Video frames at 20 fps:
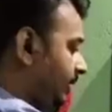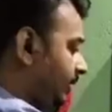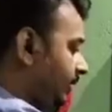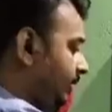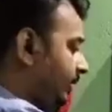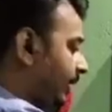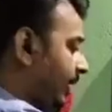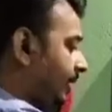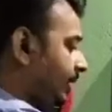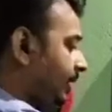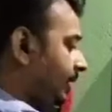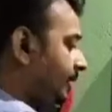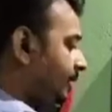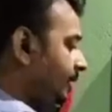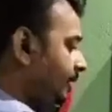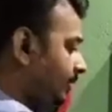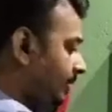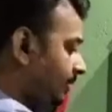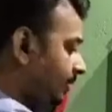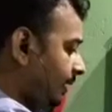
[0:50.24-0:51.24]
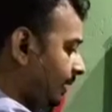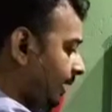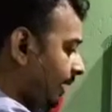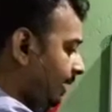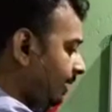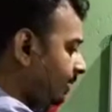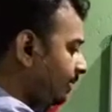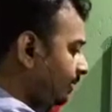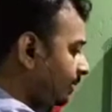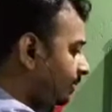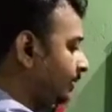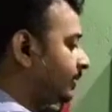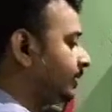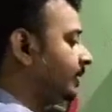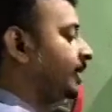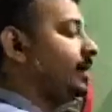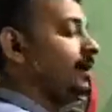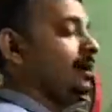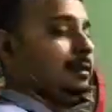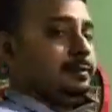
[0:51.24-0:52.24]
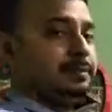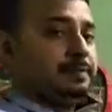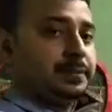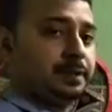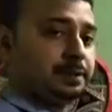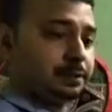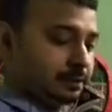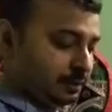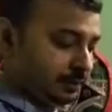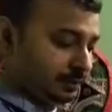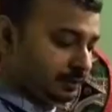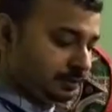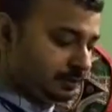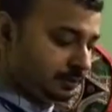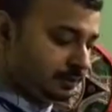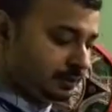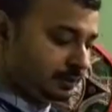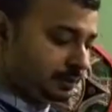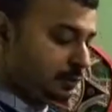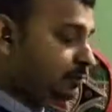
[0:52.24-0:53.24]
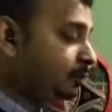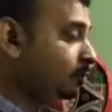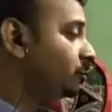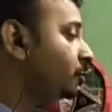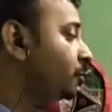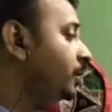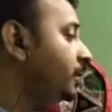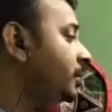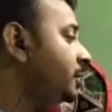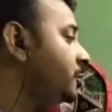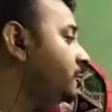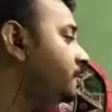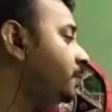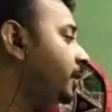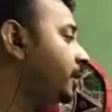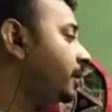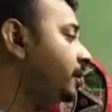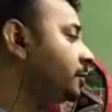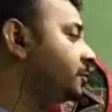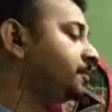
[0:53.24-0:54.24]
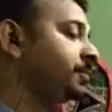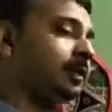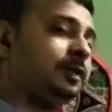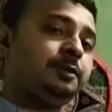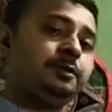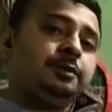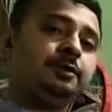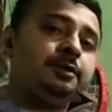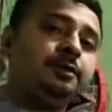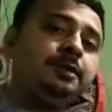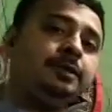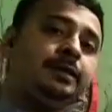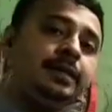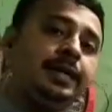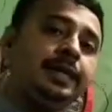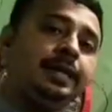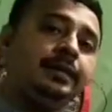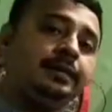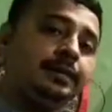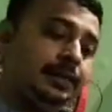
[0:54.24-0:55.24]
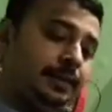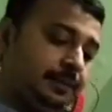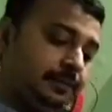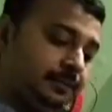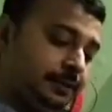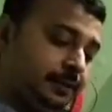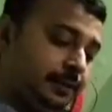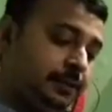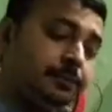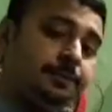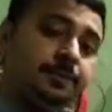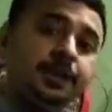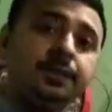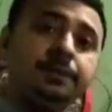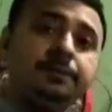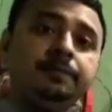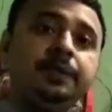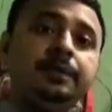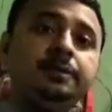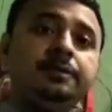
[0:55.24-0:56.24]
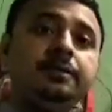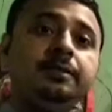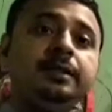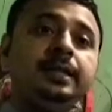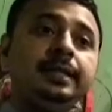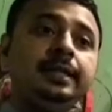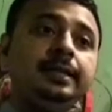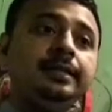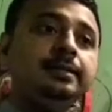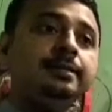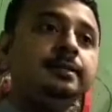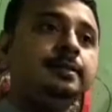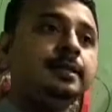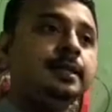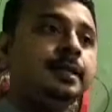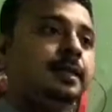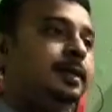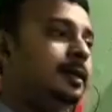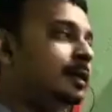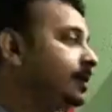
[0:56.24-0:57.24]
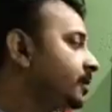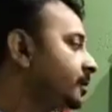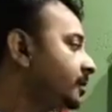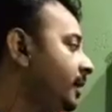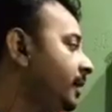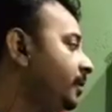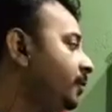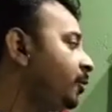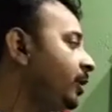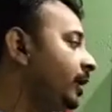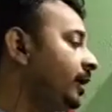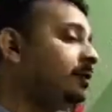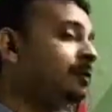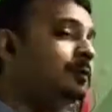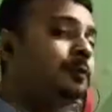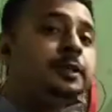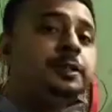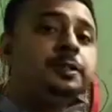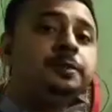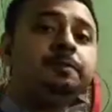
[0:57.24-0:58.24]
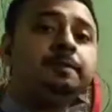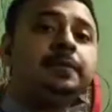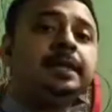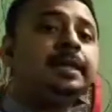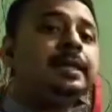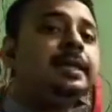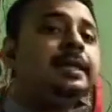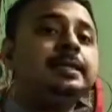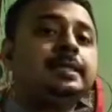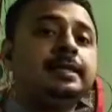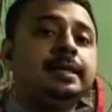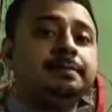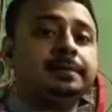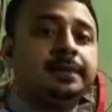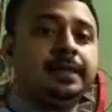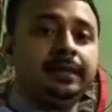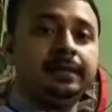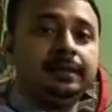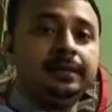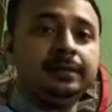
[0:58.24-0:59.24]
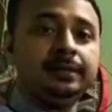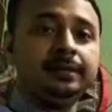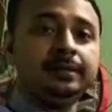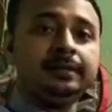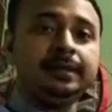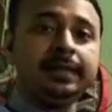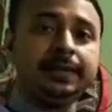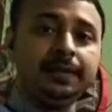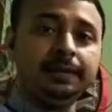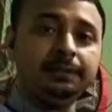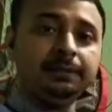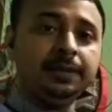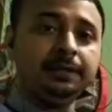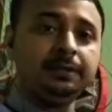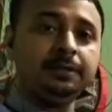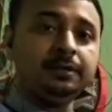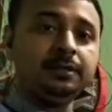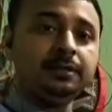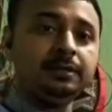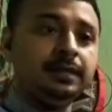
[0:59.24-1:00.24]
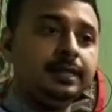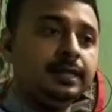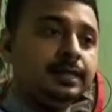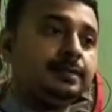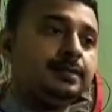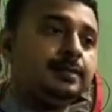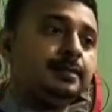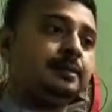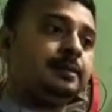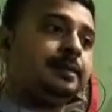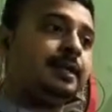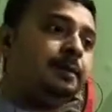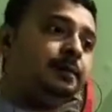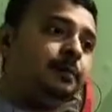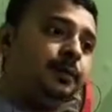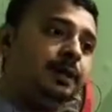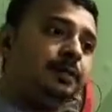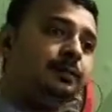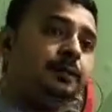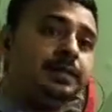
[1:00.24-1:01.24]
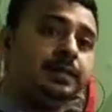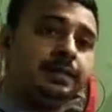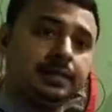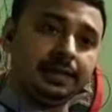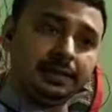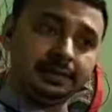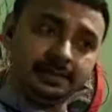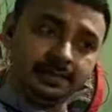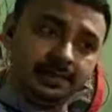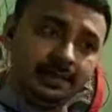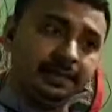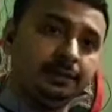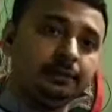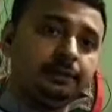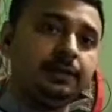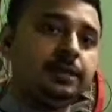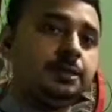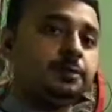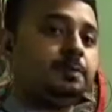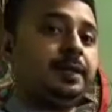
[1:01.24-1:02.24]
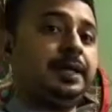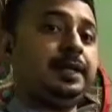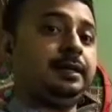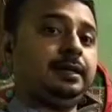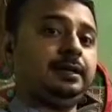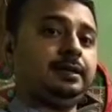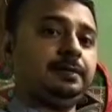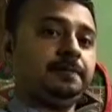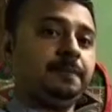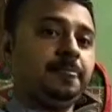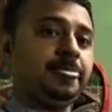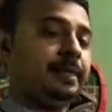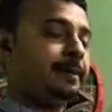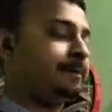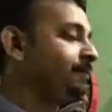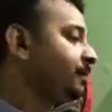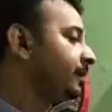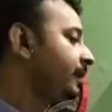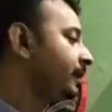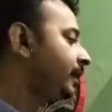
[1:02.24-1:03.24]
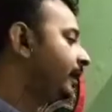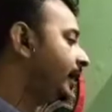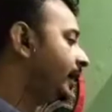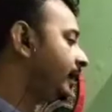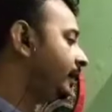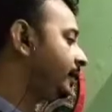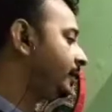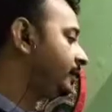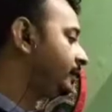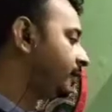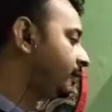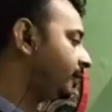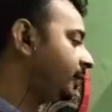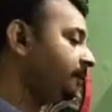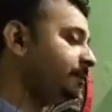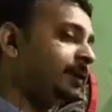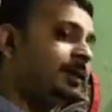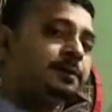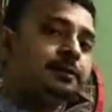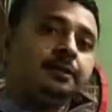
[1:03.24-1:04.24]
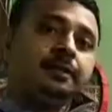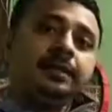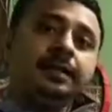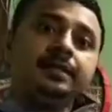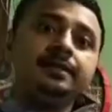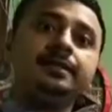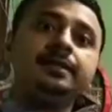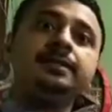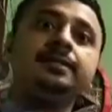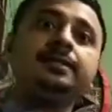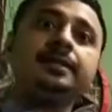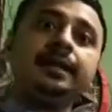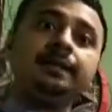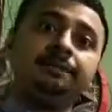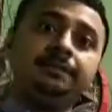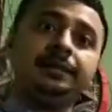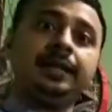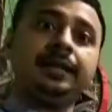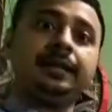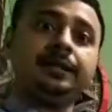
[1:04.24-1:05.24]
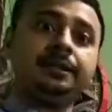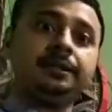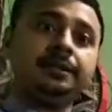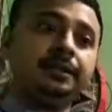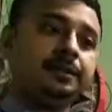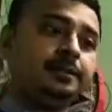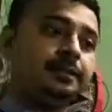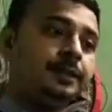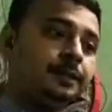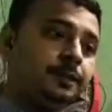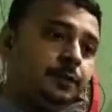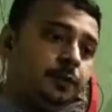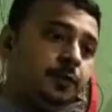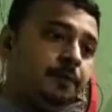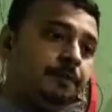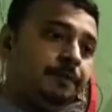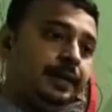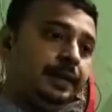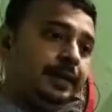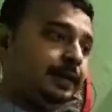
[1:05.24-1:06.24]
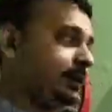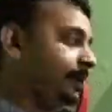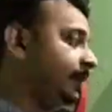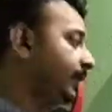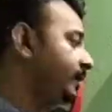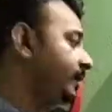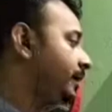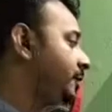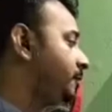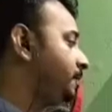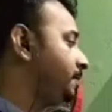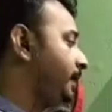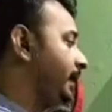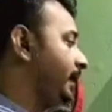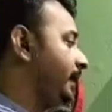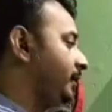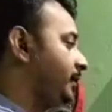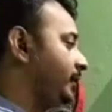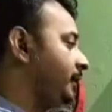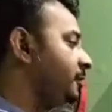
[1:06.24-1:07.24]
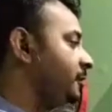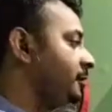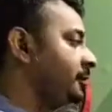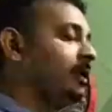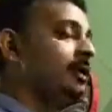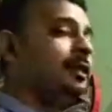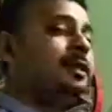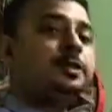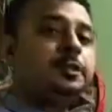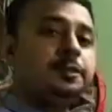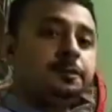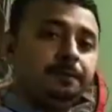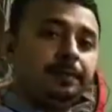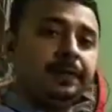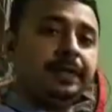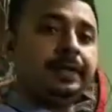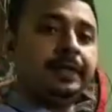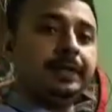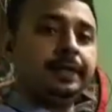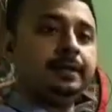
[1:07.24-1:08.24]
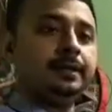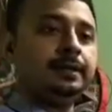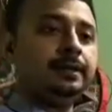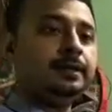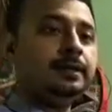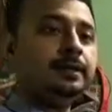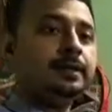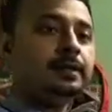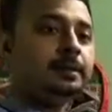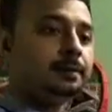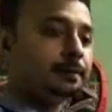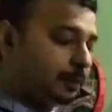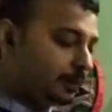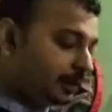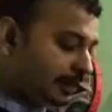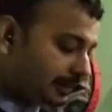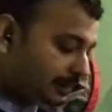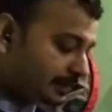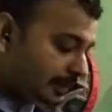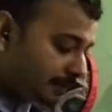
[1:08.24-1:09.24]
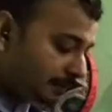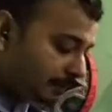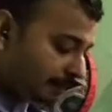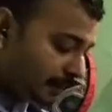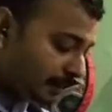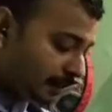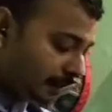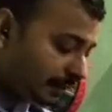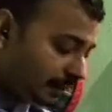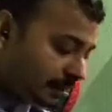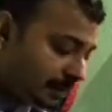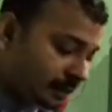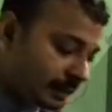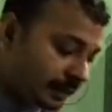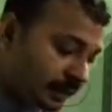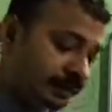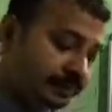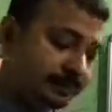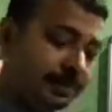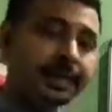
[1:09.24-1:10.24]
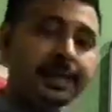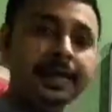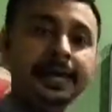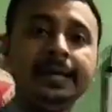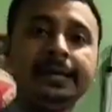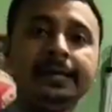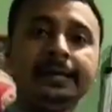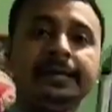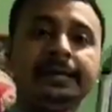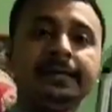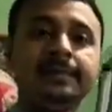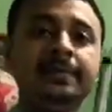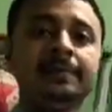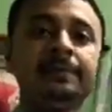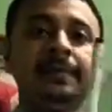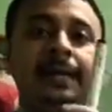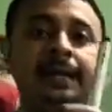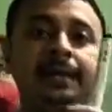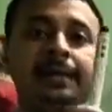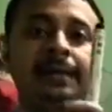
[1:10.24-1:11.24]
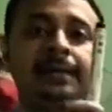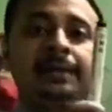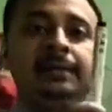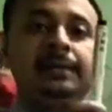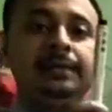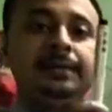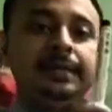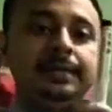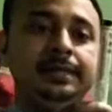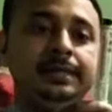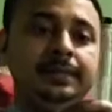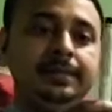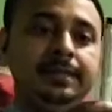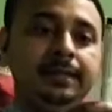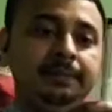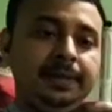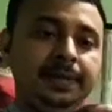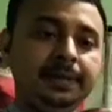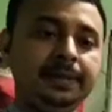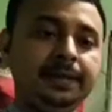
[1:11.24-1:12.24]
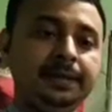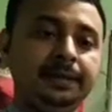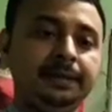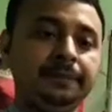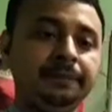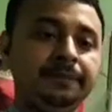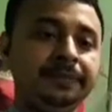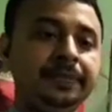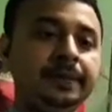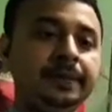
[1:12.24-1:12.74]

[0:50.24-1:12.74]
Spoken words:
second, and third person. So what is first person? I tell you first. First person is someone who is speaking something. Second person is someone who listening to the speaker. And the third person is the subject, is the topic that the speaker is speaking. For example, in my hand there is a marker. This is the marker.